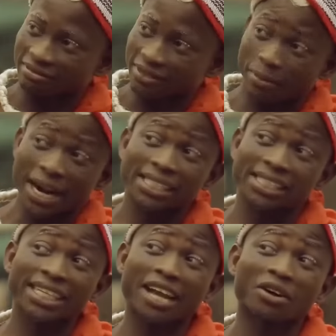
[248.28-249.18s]
But I can see
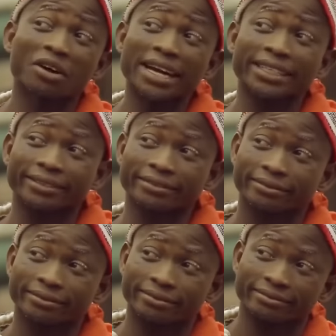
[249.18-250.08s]
that you're not ready.
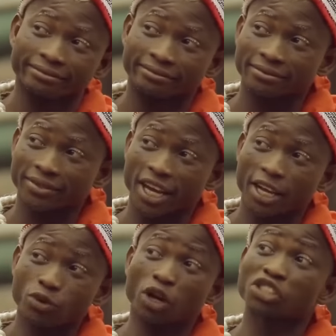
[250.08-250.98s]
You're
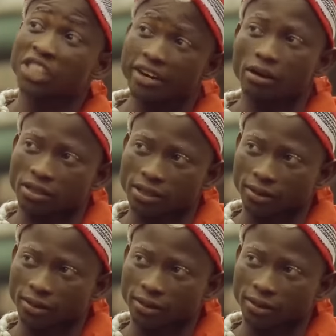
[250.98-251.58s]
not serious.